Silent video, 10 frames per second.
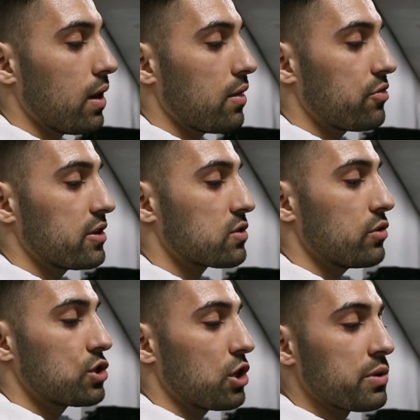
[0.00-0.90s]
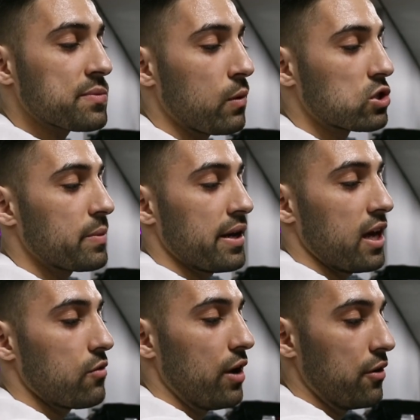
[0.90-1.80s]
Well, this originally was supposed to be an
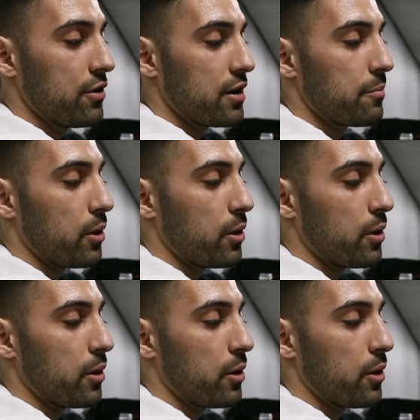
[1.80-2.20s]
8-rounder,